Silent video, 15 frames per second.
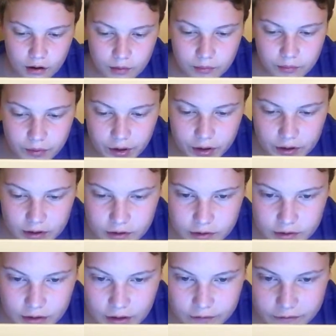But
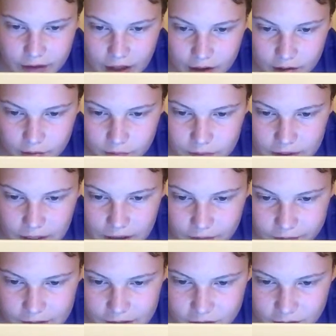instead of that, we have
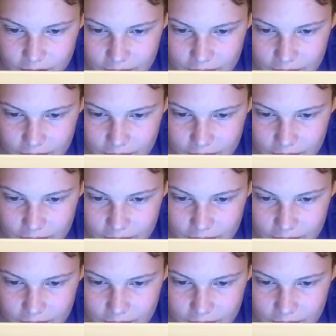this, and